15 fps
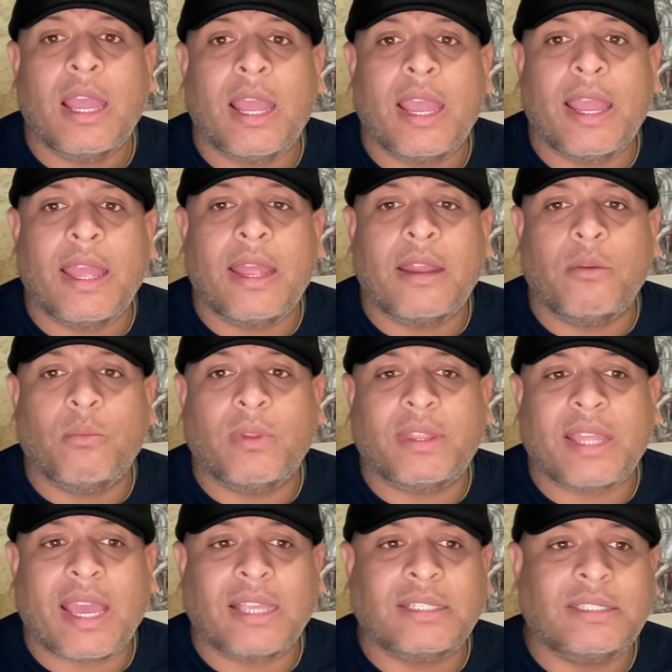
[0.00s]
And with
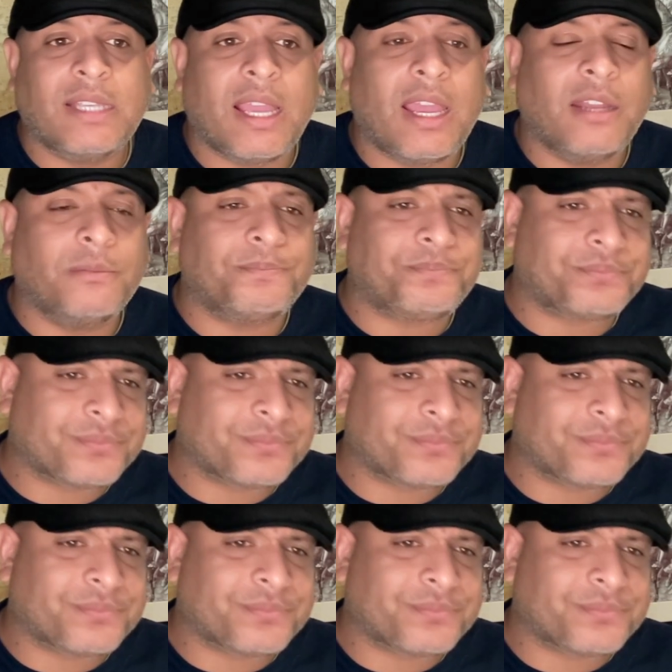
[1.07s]
that said,